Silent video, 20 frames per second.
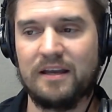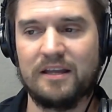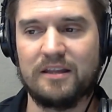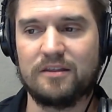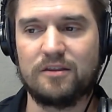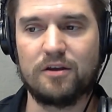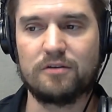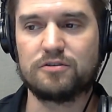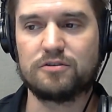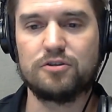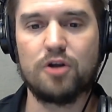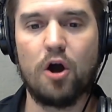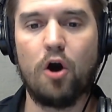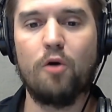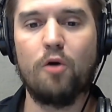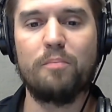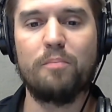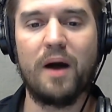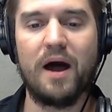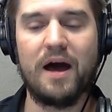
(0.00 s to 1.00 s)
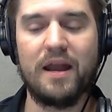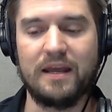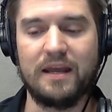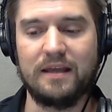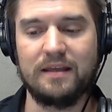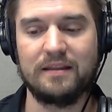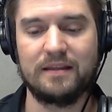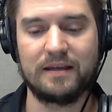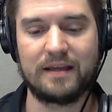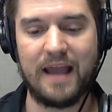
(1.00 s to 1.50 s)
there's
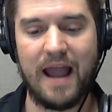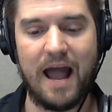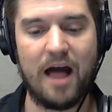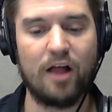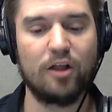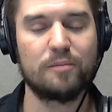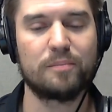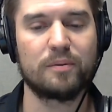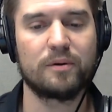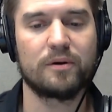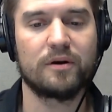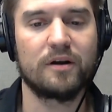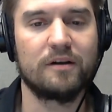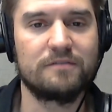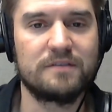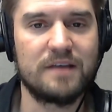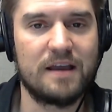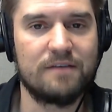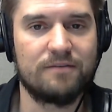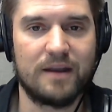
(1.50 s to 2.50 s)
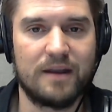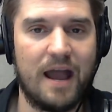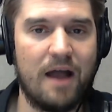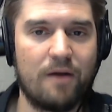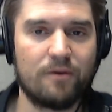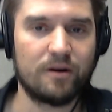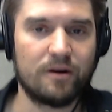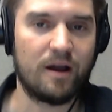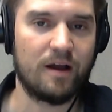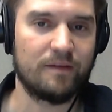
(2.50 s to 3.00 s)
nobody the caliber of Xavien
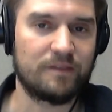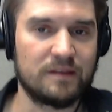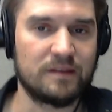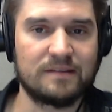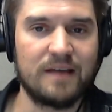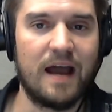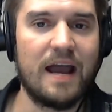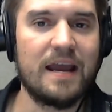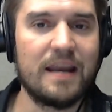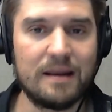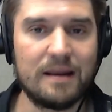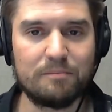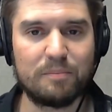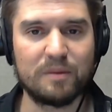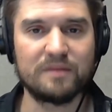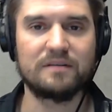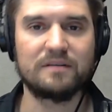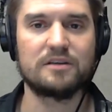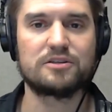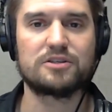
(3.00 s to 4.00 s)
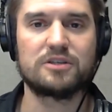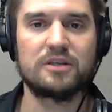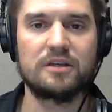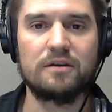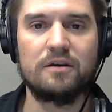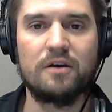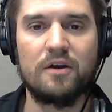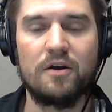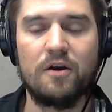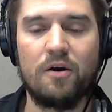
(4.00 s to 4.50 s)
Howard at the tight end
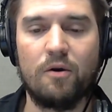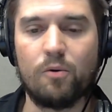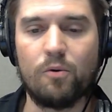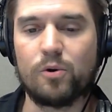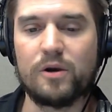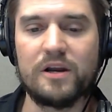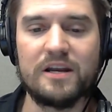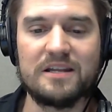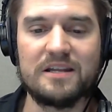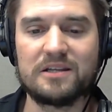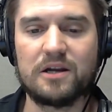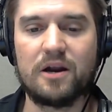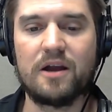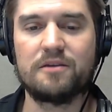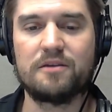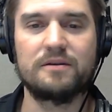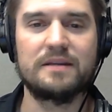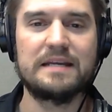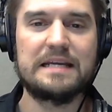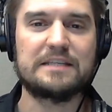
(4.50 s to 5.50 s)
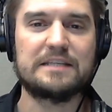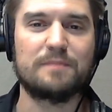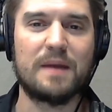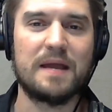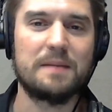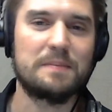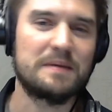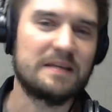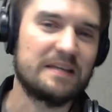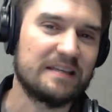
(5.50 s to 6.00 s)
position or any of their other needs.
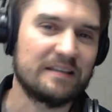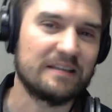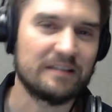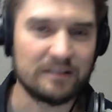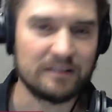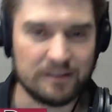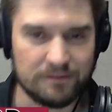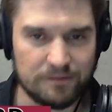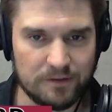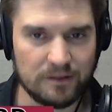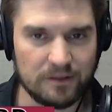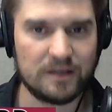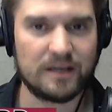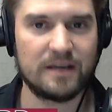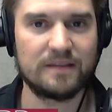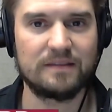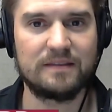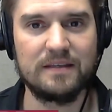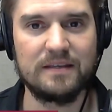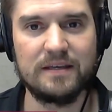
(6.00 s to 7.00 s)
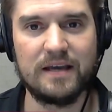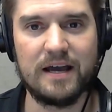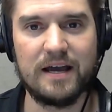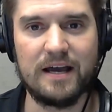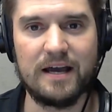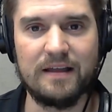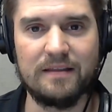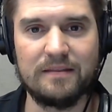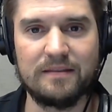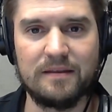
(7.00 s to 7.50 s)
Maybe if you look at
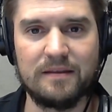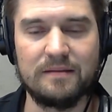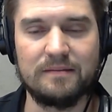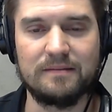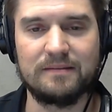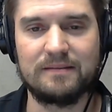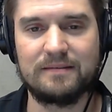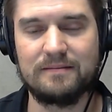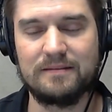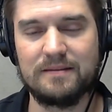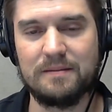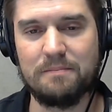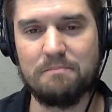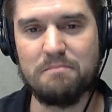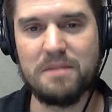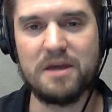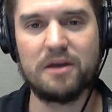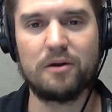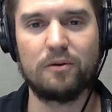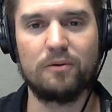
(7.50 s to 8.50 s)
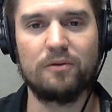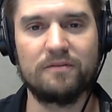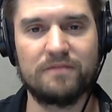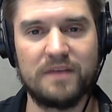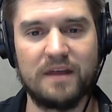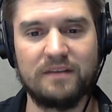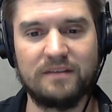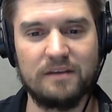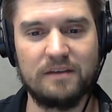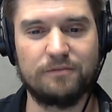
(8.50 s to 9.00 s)
the middle of
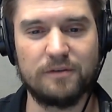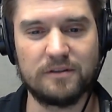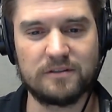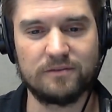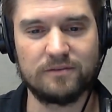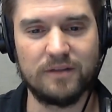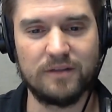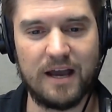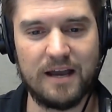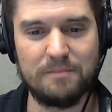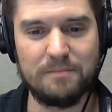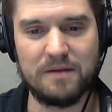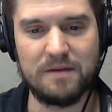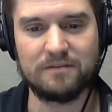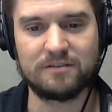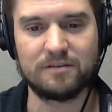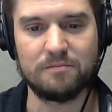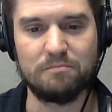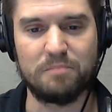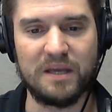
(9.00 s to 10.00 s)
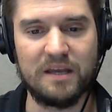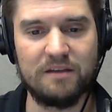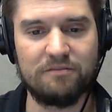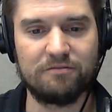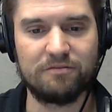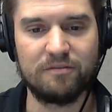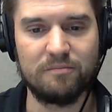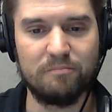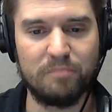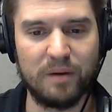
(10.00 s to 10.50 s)
that defensive line, maybe some
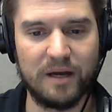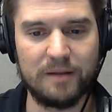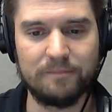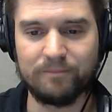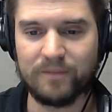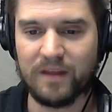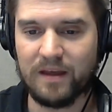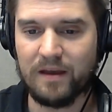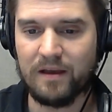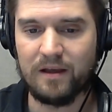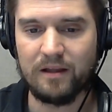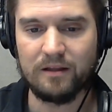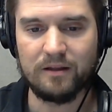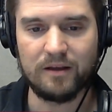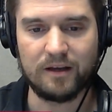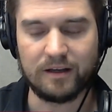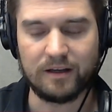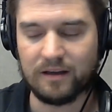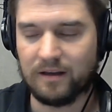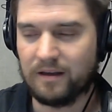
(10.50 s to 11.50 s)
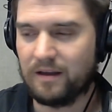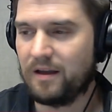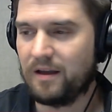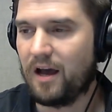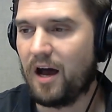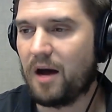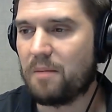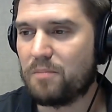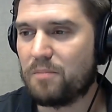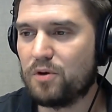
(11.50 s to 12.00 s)
beef. But look,
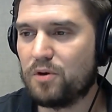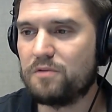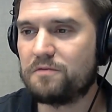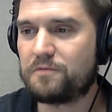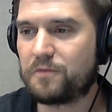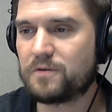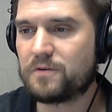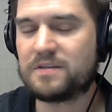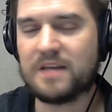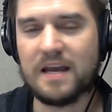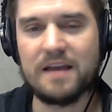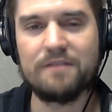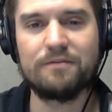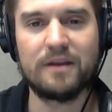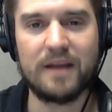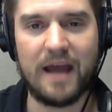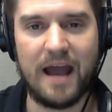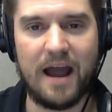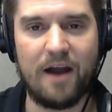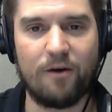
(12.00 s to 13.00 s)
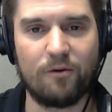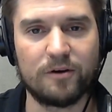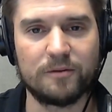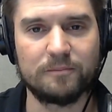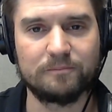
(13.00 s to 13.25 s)
a move for Xavien Howard,